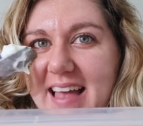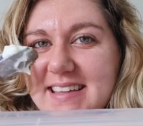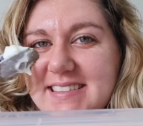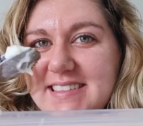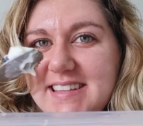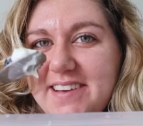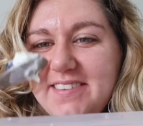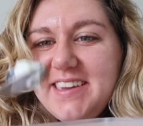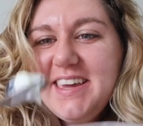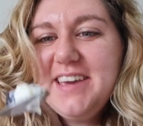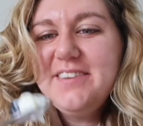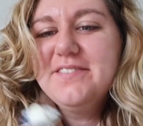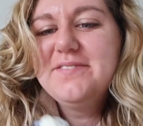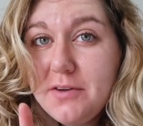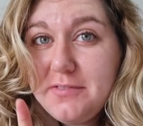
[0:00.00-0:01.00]
so
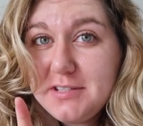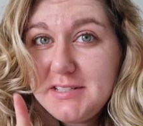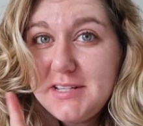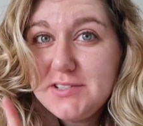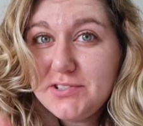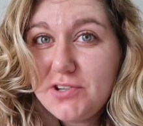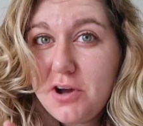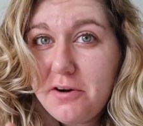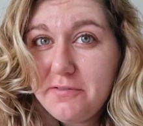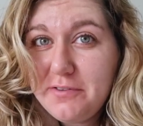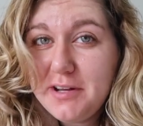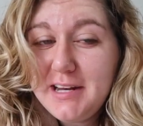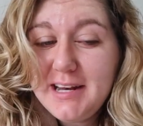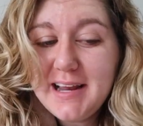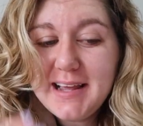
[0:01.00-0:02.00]
cute. Obviously it's not
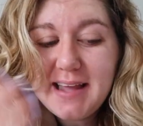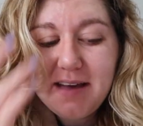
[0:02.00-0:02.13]
fully like